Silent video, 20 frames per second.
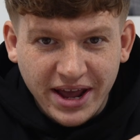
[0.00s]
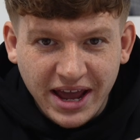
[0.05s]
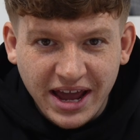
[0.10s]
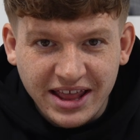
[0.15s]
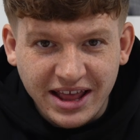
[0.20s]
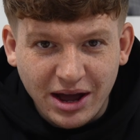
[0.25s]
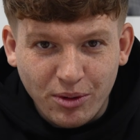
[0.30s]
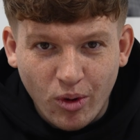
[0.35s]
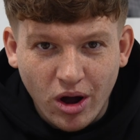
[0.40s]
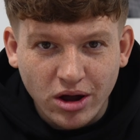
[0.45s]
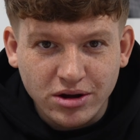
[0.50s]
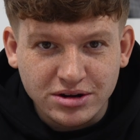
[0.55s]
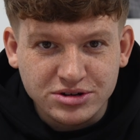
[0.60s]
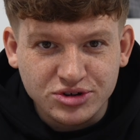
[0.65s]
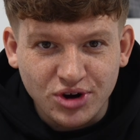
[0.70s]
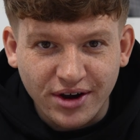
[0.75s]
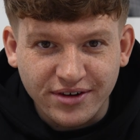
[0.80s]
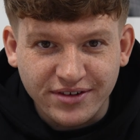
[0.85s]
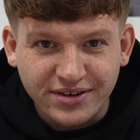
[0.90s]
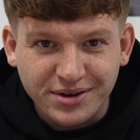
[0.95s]
to hear that while you're
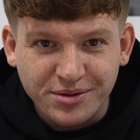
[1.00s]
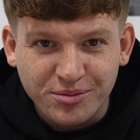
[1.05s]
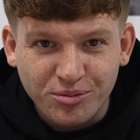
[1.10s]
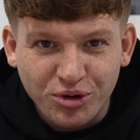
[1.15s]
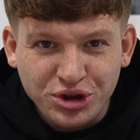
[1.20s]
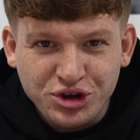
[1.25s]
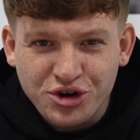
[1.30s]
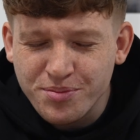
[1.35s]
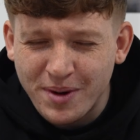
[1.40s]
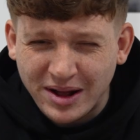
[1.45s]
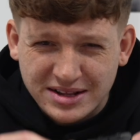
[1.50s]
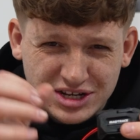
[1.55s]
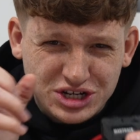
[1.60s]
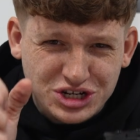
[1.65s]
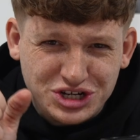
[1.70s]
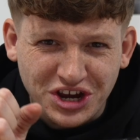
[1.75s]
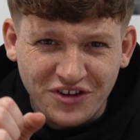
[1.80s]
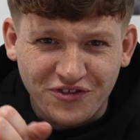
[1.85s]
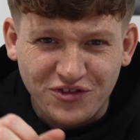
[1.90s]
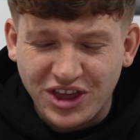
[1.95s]
driving? When you're about to
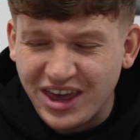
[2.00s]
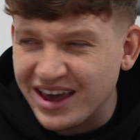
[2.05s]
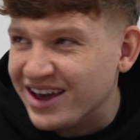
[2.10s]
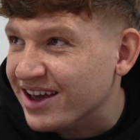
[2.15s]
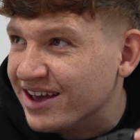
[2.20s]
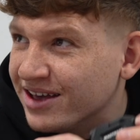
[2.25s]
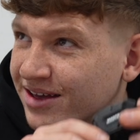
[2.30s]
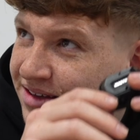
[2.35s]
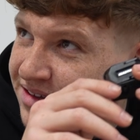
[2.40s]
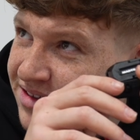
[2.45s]
shift gear,